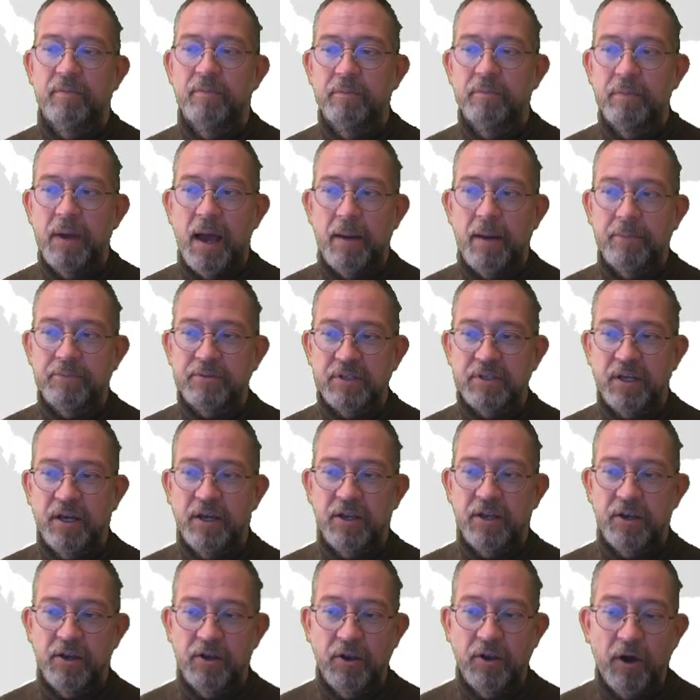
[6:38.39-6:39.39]
maps
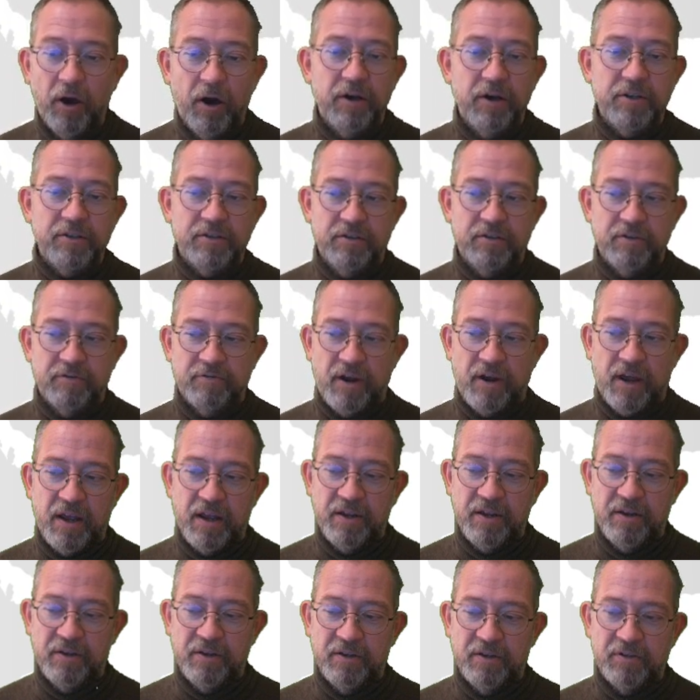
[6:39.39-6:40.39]
are not the right
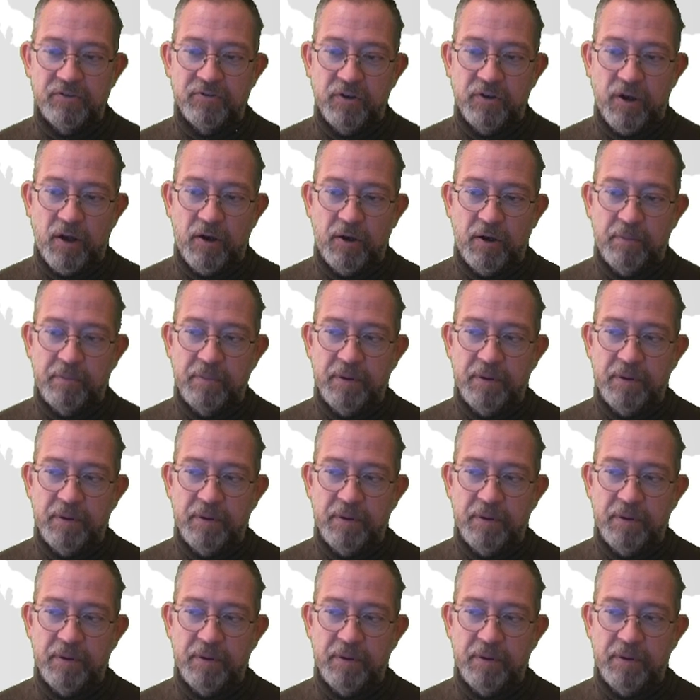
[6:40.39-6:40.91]
term